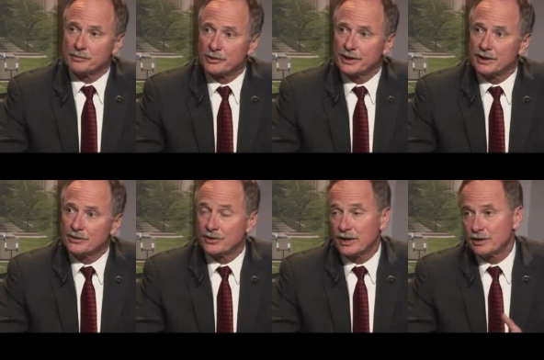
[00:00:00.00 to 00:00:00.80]

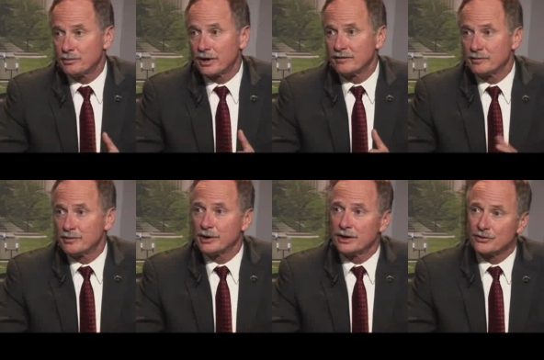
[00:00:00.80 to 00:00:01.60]
marinas and the private
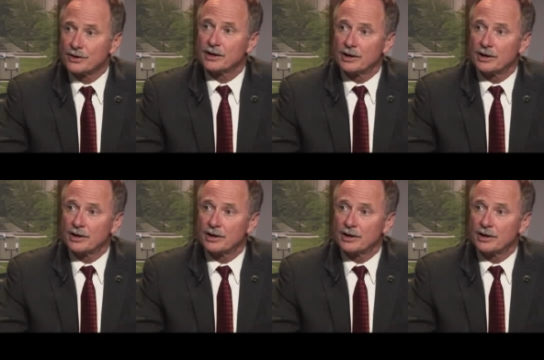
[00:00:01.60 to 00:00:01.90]
marinas that